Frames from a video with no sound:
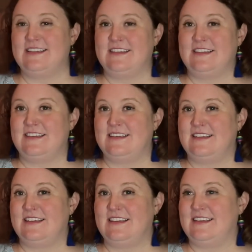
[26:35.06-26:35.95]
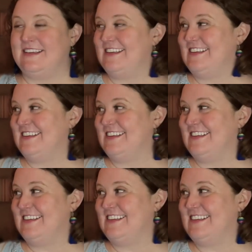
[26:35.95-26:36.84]

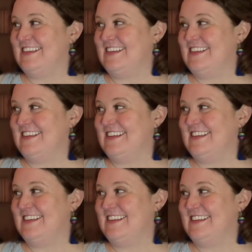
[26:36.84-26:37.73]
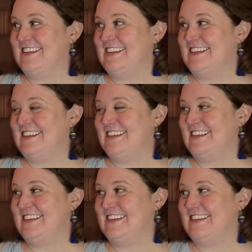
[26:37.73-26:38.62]

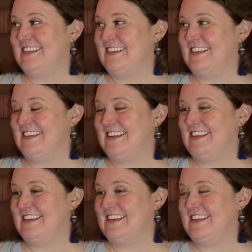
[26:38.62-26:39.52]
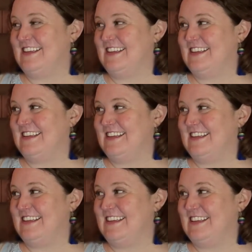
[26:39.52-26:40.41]

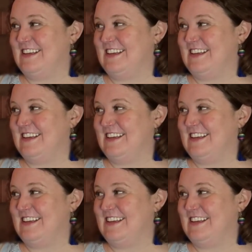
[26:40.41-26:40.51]
(silent)